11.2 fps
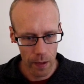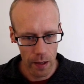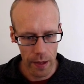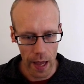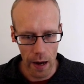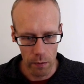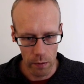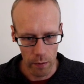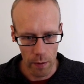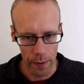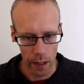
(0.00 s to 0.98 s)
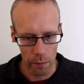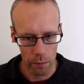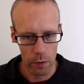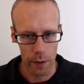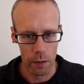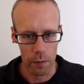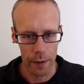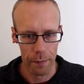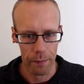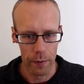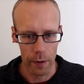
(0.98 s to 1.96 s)
then where we
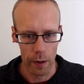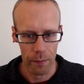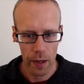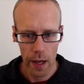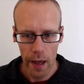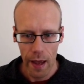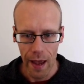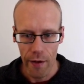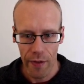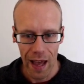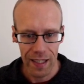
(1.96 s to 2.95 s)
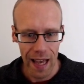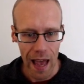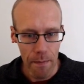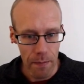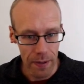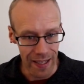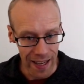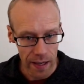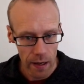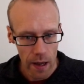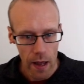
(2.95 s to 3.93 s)
go. If that's empty,
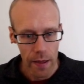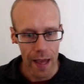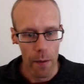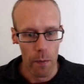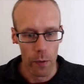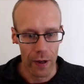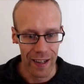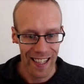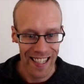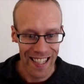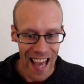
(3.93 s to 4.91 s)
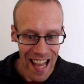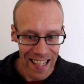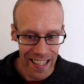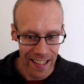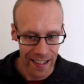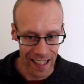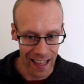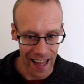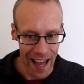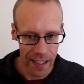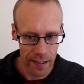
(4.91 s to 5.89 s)
then we're going to set the
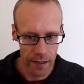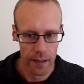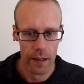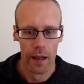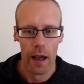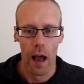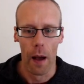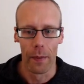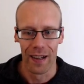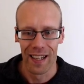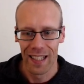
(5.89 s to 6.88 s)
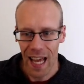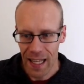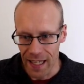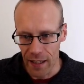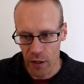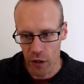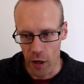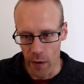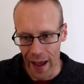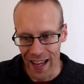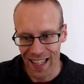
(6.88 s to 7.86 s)
class and we're going to set it to
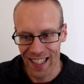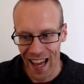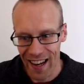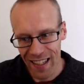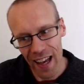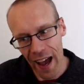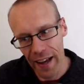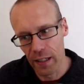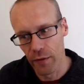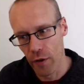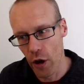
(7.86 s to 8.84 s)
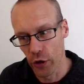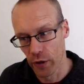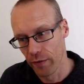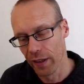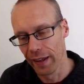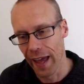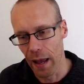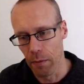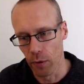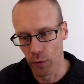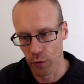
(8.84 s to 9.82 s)
a sanitized version of the
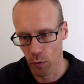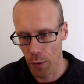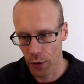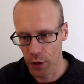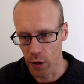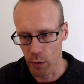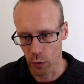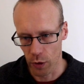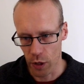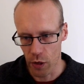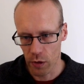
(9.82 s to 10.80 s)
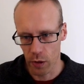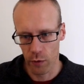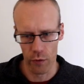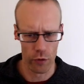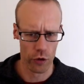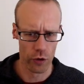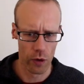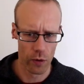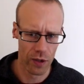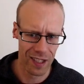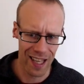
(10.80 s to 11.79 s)
label. So what we're going to do is we're going to use this function
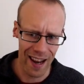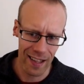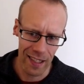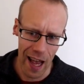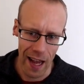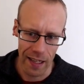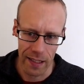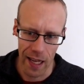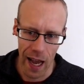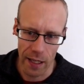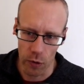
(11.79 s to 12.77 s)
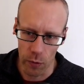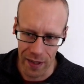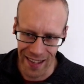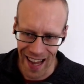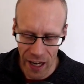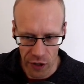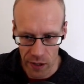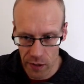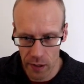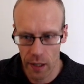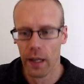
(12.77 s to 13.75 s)
called sanitized title with dashes,